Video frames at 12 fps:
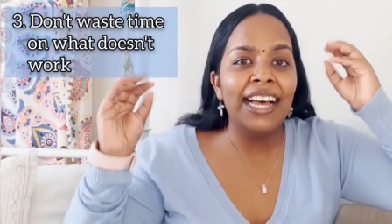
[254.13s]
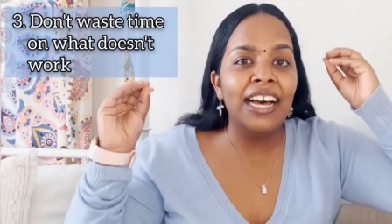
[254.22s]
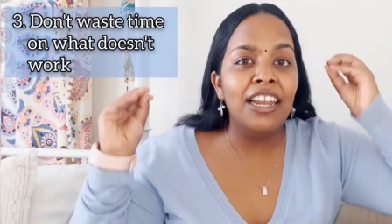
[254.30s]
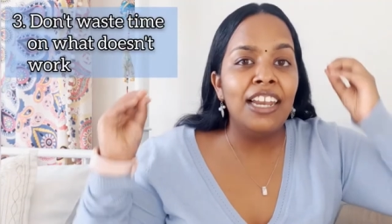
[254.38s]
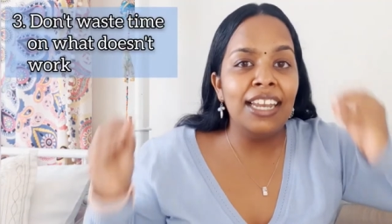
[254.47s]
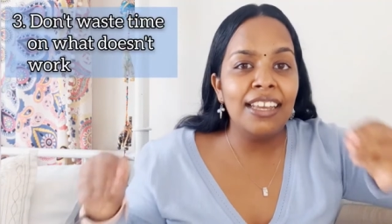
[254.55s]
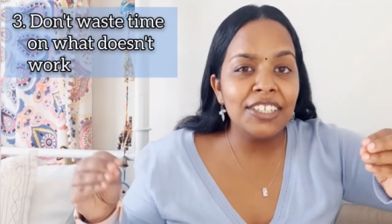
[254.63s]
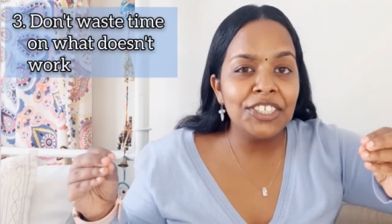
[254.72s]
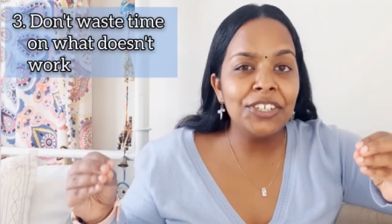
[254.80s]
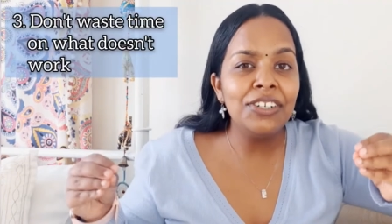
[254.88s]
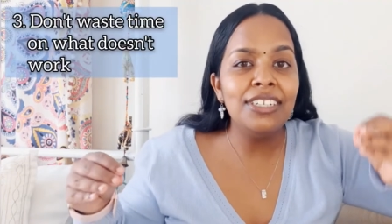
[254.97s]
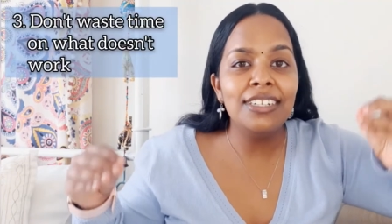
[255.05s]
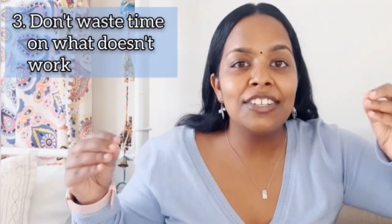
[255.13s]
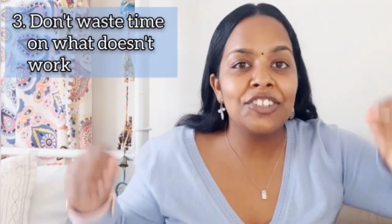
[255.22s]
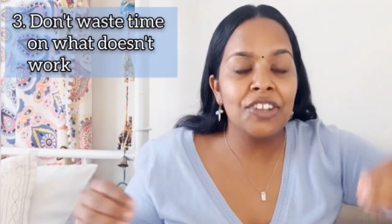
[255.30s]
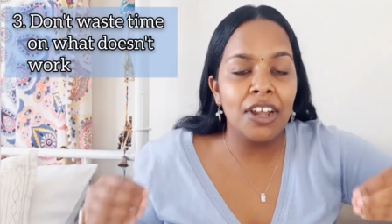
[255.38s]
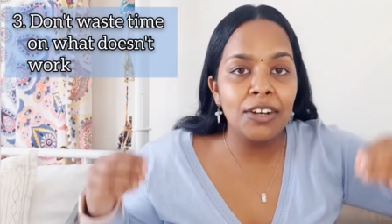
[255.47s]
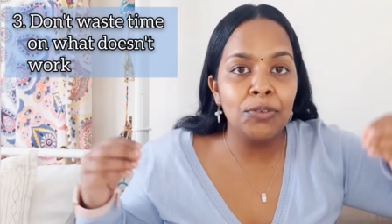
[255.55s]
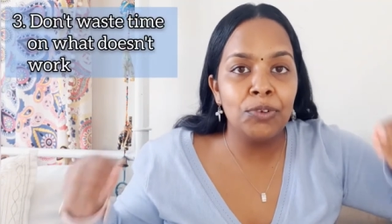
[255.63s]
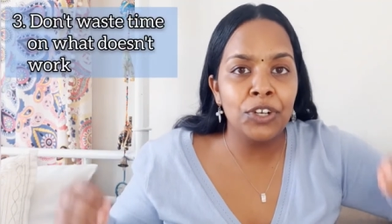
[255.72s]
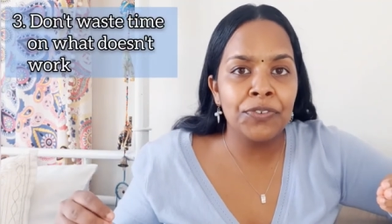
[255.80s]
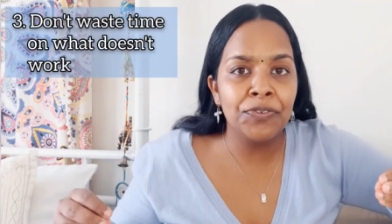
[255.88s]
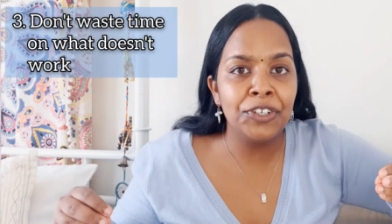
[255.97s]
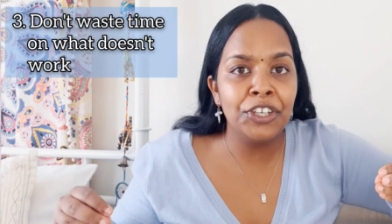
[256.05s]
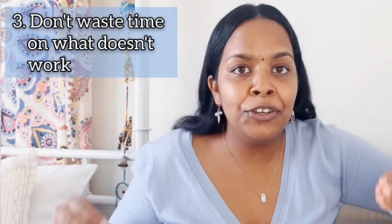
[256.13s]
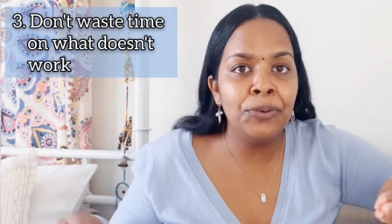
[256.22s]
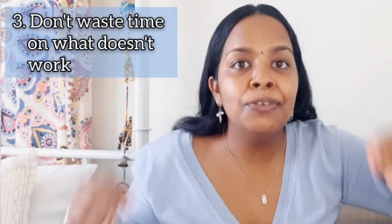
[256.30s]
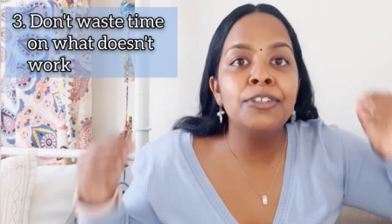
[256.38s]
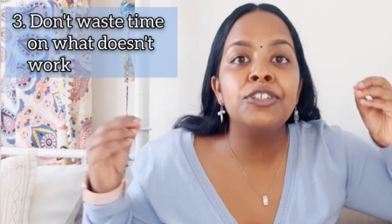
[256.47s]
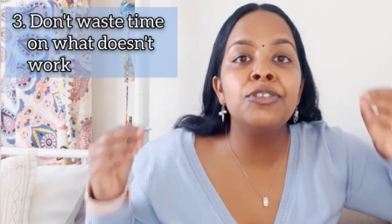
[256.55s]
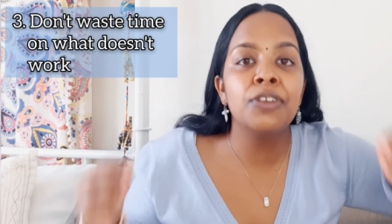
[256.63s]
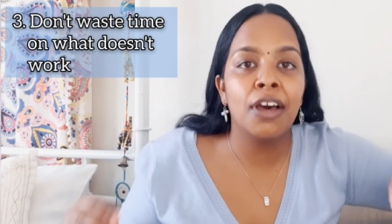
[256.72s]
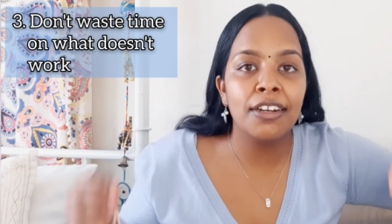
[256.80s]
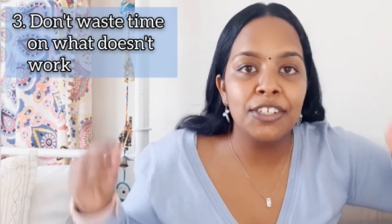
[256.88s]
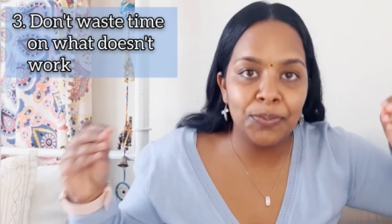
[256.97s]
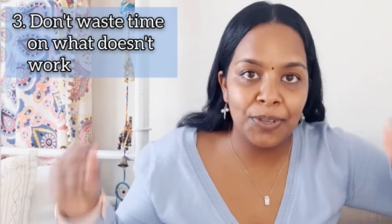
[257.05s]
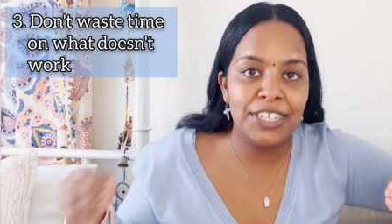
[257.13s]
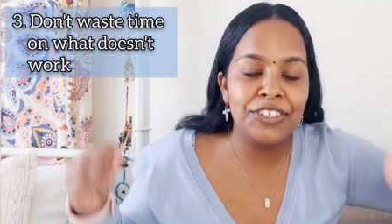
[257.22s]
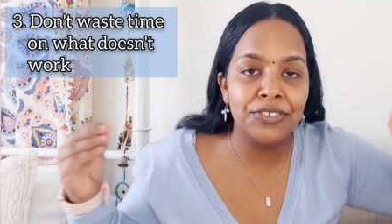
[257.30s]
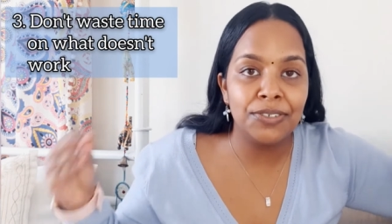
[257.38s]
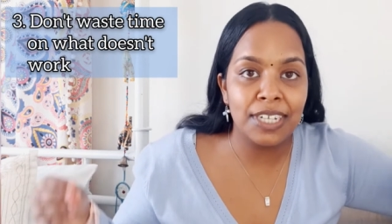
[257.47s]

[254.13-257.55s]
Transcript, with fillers: a lecturer does not work for you, do not waste your